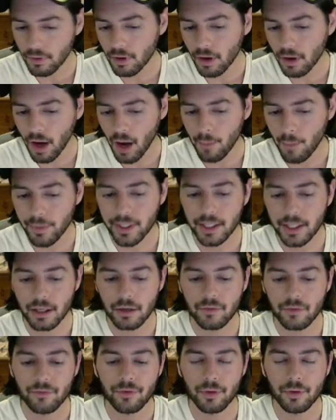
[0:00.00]
how many
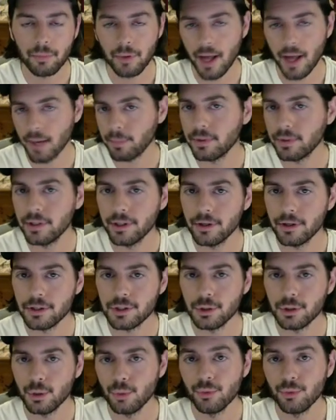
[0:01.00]
of the Black Madeiras
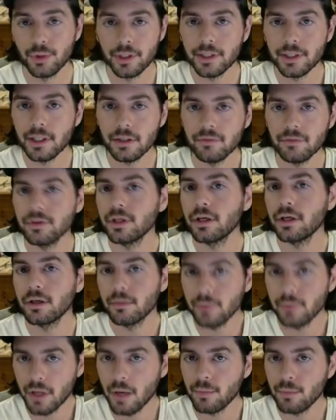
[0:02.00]
are you really even going to
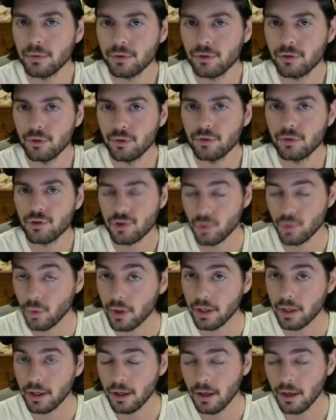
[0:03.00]
be able to
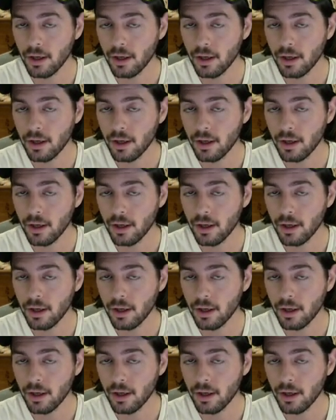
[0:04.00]
enjoy?